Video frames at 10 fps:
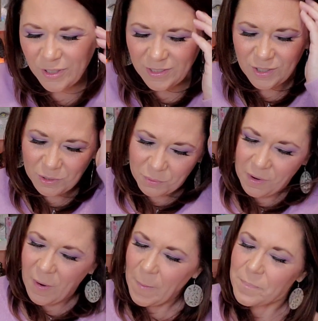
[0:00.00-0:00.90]
And so
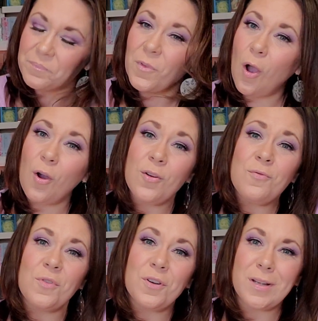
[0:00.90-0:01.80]
hard
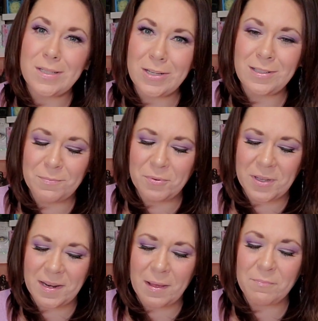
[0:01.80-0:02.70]
work,
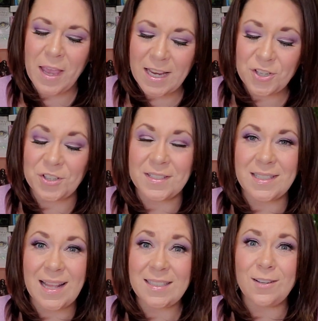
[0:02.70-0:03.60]
discipline, and patience,
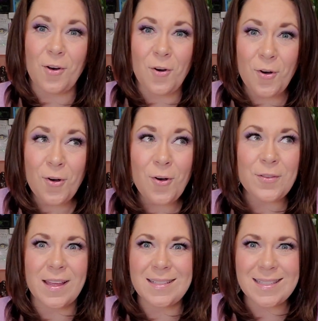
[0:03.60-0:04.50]
that's all
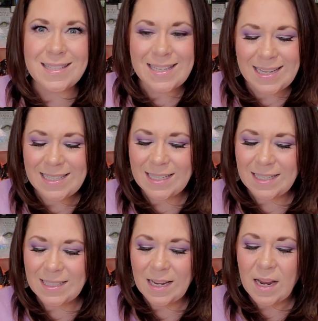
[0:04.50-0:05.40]
that is needed